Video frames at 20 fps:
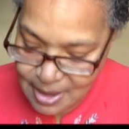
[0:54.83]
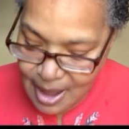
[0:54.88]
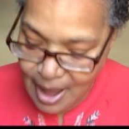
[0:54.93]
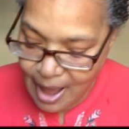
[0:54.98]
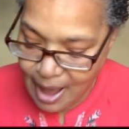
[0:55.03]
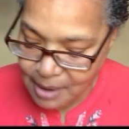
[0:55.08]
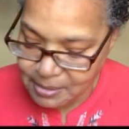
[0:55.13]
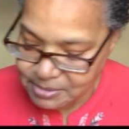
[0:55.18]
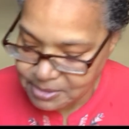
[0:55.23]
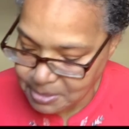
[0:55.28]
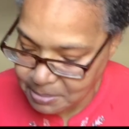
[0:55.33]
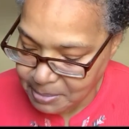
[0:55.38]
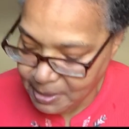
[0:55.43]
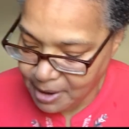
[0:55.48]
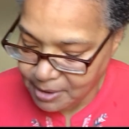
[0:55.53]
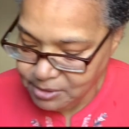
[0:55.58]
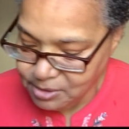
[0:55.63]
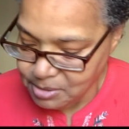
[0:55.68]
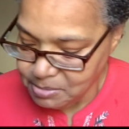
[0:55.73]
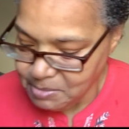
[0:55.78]
I was
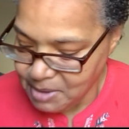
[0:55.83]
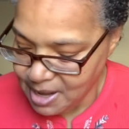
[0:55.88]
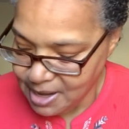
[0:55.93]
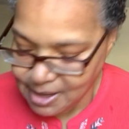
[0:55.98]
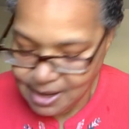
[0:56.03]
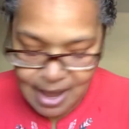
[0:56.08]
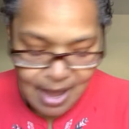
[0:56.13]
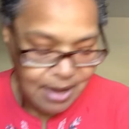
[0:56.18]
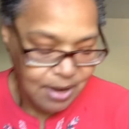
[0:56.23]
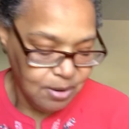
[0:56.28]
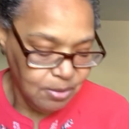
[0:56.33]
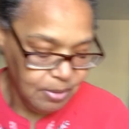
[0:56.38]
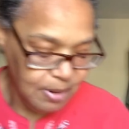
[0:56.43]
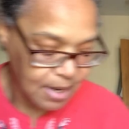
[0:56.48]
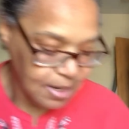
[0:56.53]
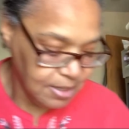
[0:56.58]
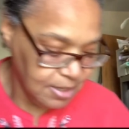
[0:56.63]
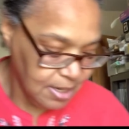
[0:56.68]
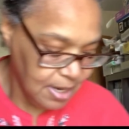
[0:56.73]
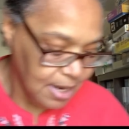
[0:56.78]
about to make a quick
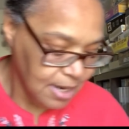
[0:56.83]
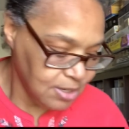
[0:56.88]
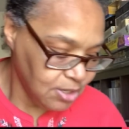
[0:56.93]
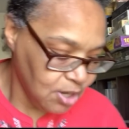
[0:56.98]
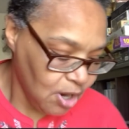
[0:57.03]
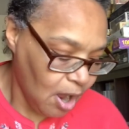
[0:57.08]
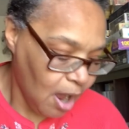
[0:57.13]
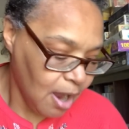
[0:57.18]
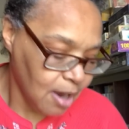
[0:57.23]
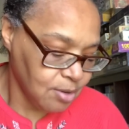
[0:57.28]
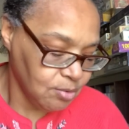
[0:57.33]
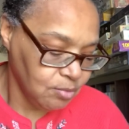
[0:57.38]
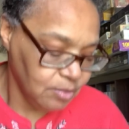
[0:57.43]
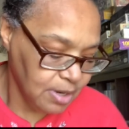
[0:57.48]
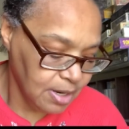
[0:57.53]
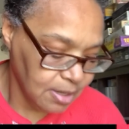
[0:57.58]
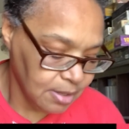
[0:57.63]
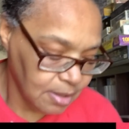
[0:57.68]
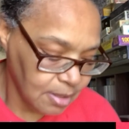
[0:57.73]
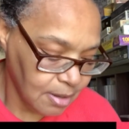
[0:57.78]
TikTok
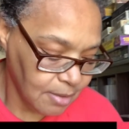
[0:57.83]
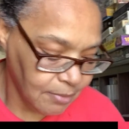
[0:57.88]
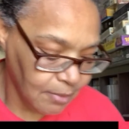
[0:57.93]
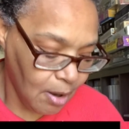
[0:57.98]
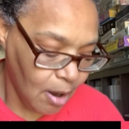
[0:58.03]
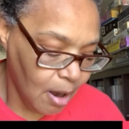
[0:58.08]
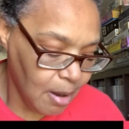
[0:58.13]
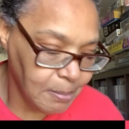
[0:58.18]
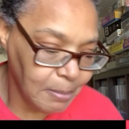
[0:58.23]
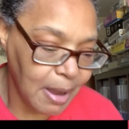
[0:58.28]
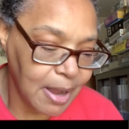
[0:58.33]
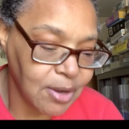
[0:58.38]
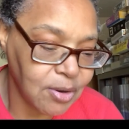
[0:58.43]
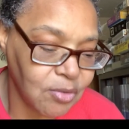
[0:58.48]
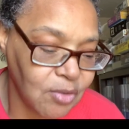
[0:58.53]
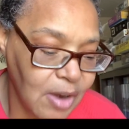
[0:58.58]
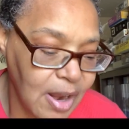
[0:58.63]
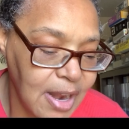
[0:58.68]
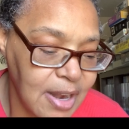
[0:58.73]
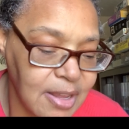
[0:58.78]
reel of all my
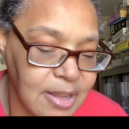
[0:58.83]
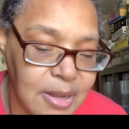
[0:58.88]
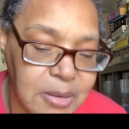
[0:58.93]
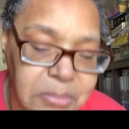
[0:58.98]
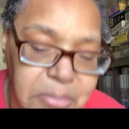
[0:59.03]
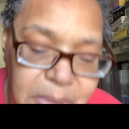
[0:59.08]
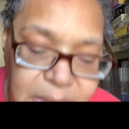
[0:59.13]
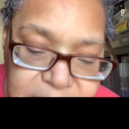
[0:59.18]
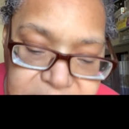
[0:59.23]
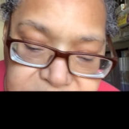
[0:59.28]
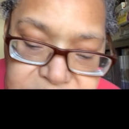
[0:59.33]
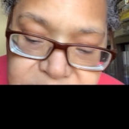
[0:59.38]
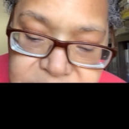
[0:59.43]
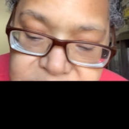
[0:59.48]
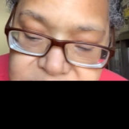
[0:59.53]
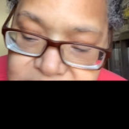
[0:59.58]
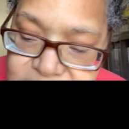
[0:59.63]
gradient puzzles